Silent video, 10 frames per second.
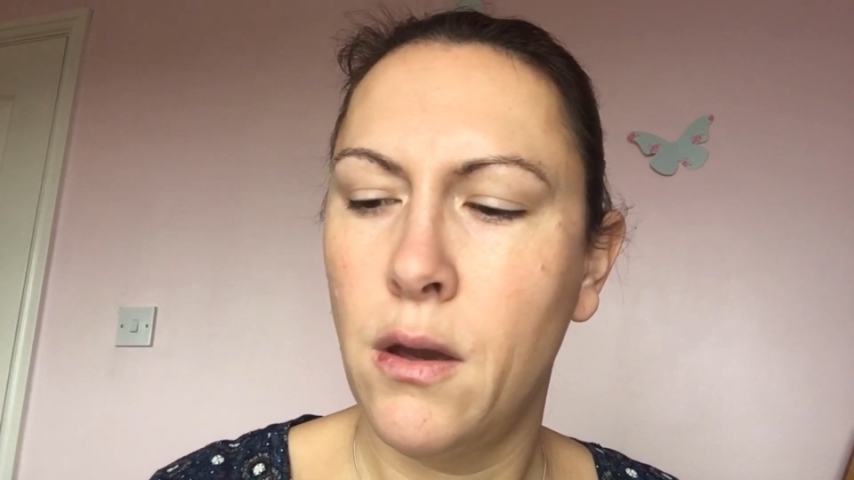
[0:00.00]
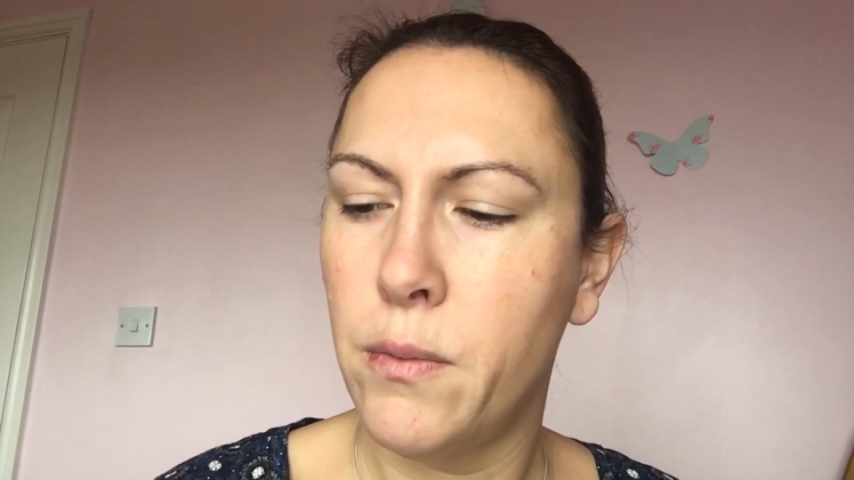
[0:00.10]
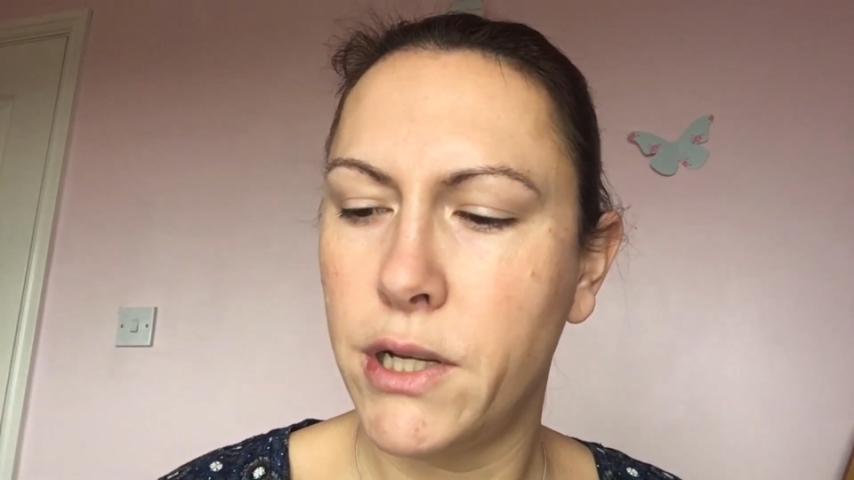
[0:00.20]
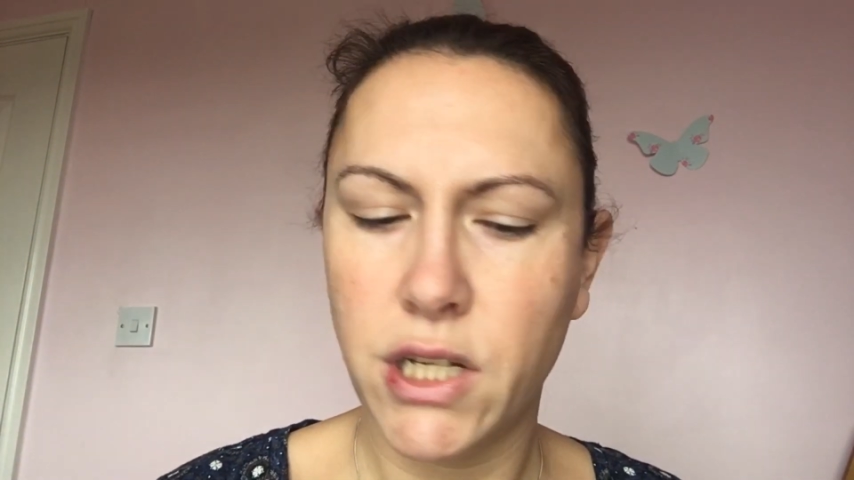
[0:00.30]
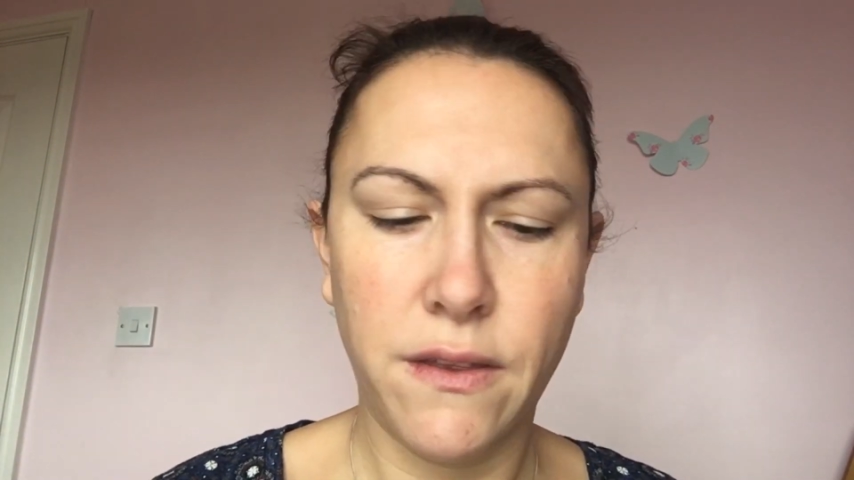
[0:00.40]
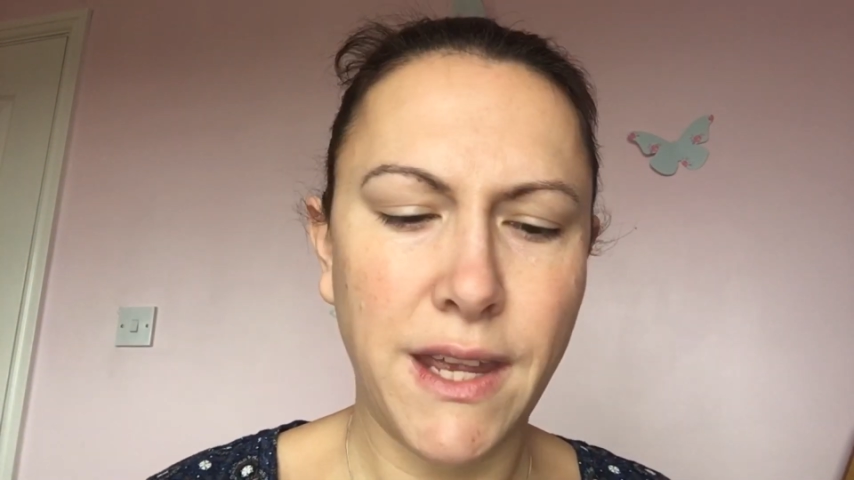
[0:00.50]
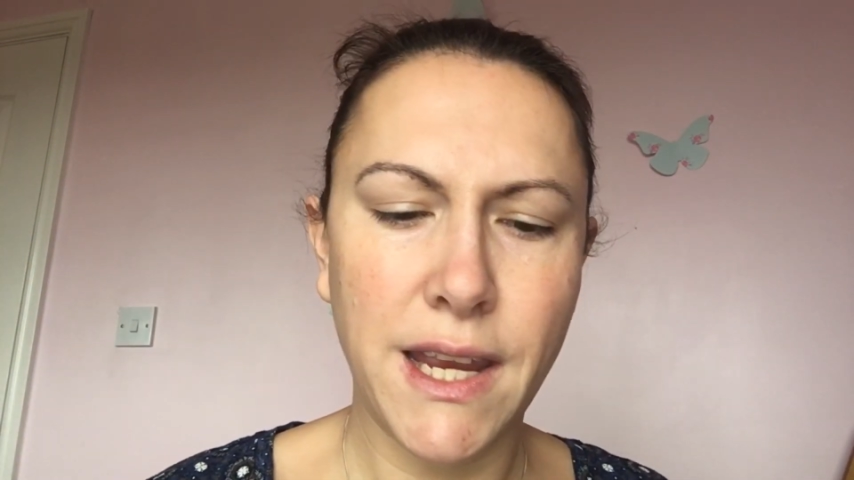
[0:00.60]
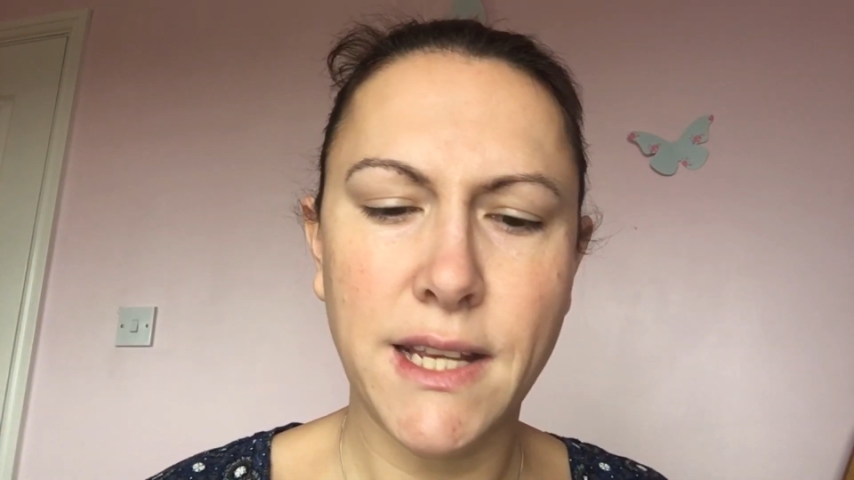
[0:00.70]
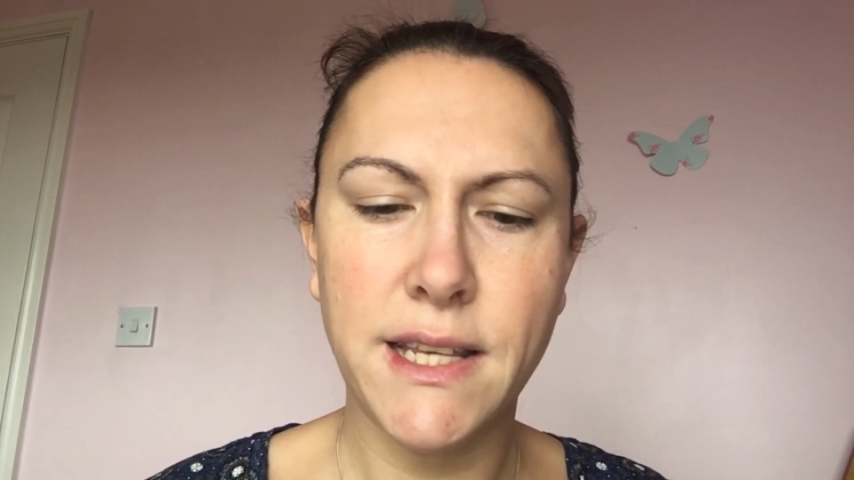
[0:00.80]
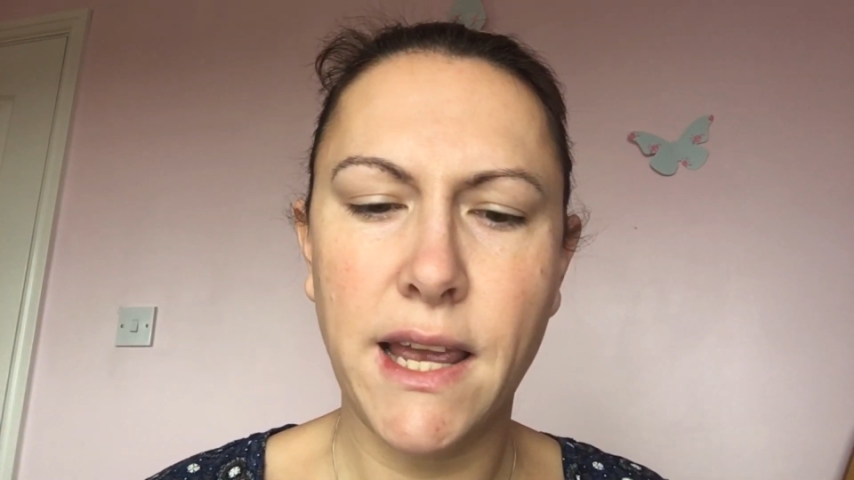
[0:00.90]
which I think
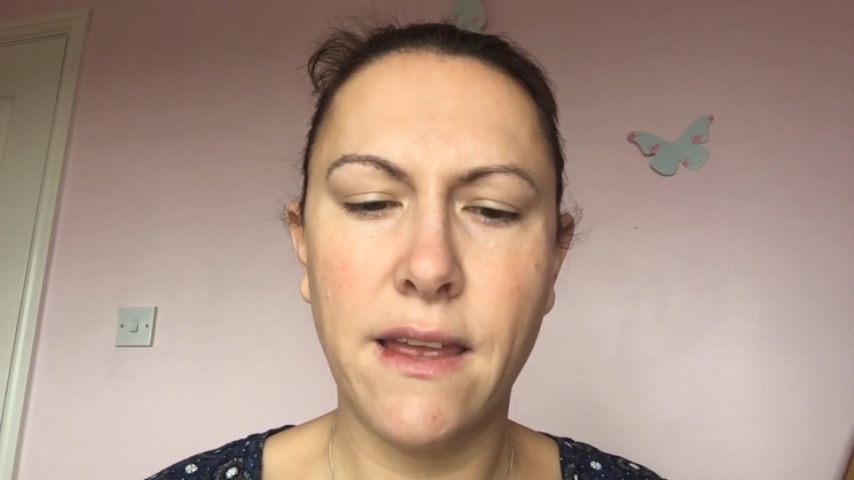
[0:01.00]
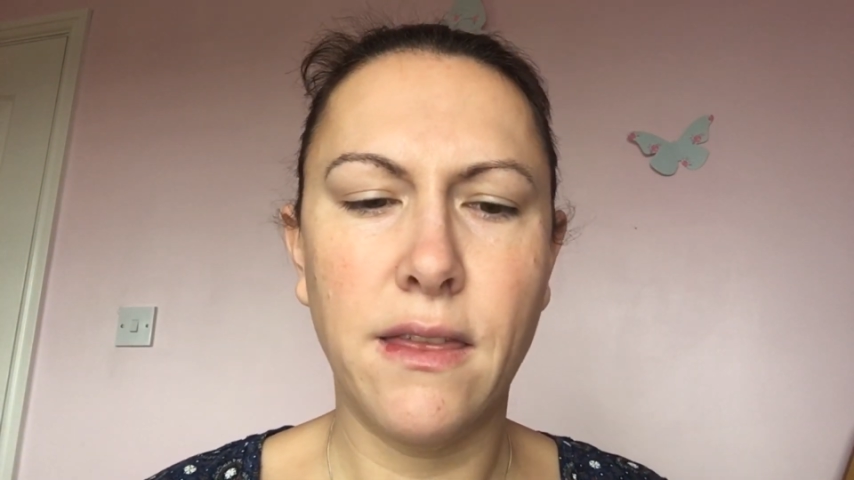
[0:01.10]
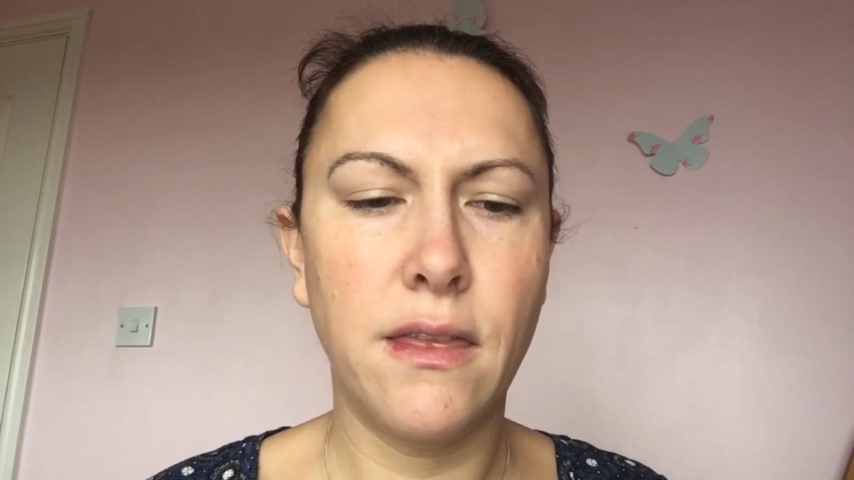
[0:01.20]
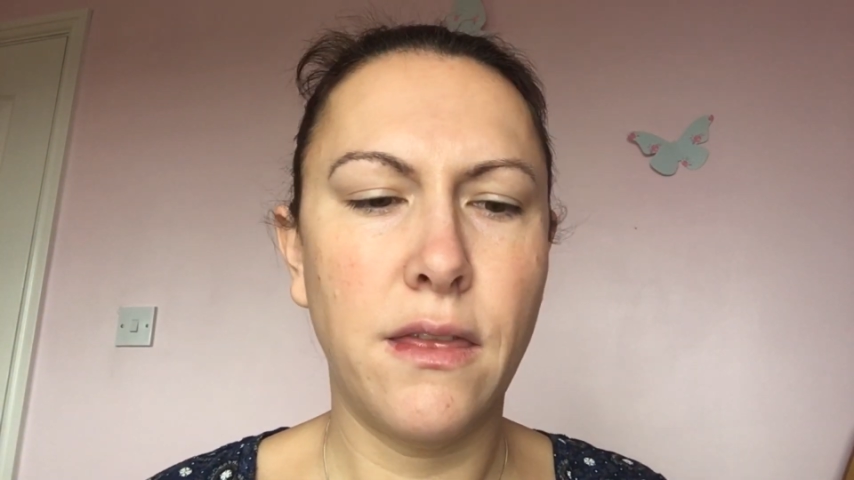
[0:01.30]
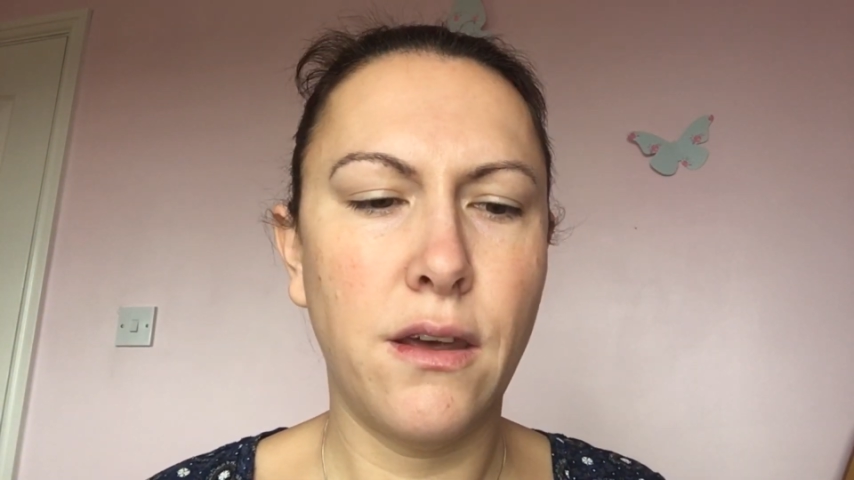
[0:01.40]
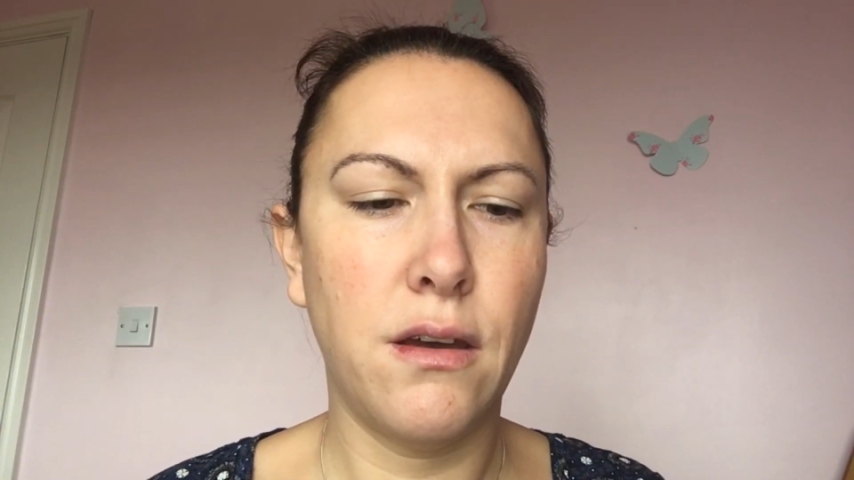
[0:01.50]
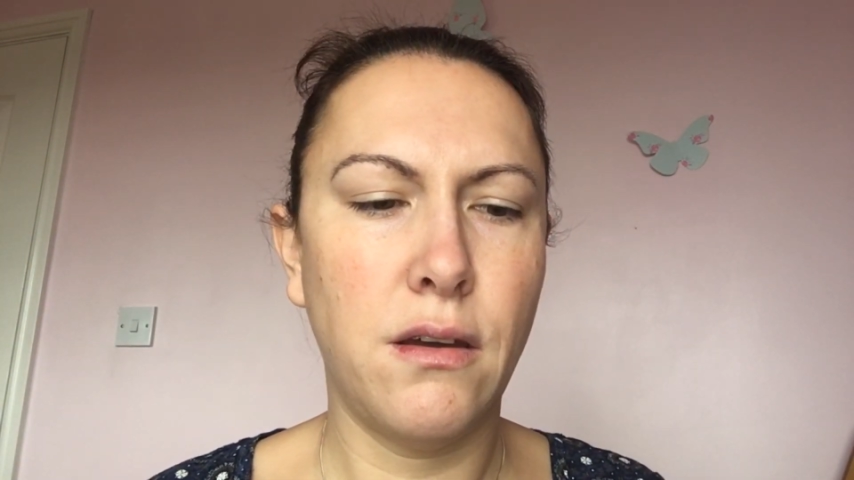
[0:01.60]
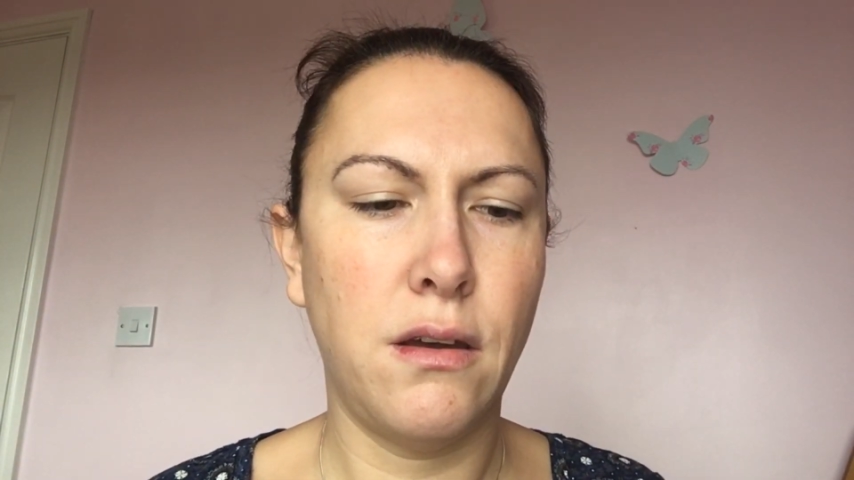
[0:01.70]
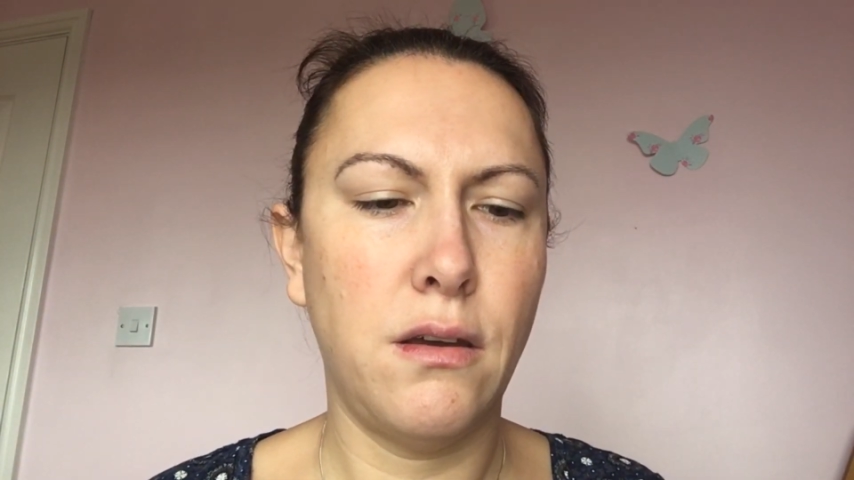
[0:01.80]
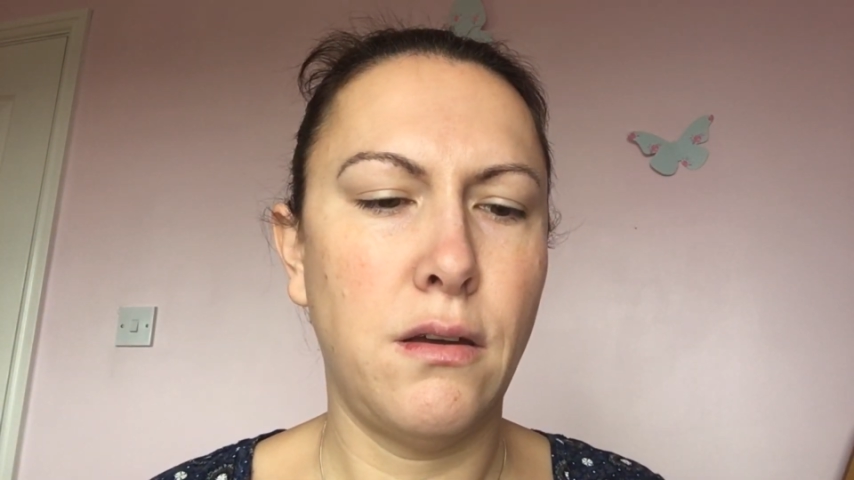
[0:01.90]
is in
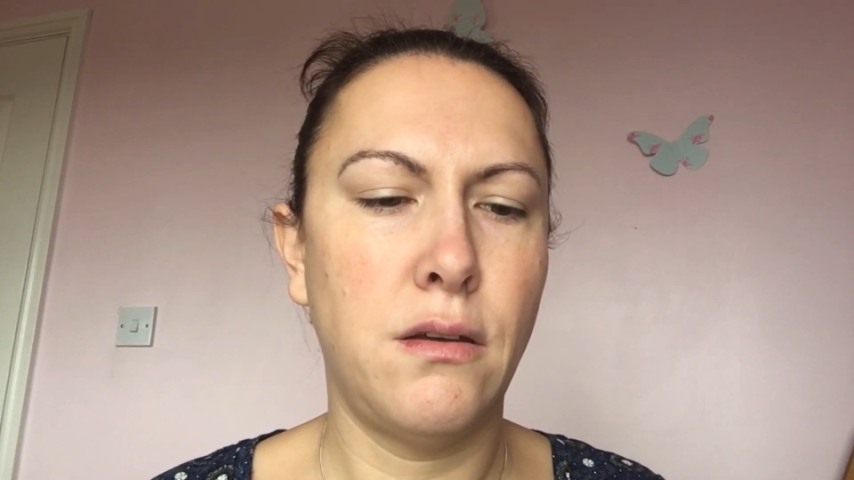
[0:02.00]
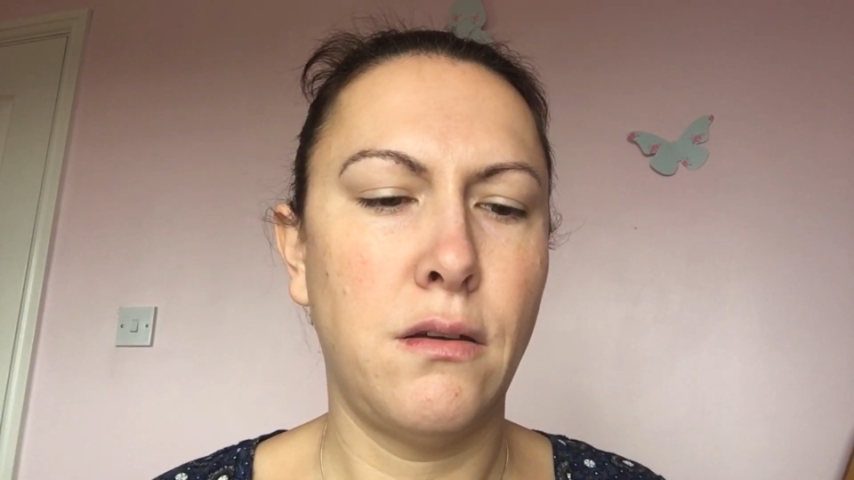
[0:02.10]
the,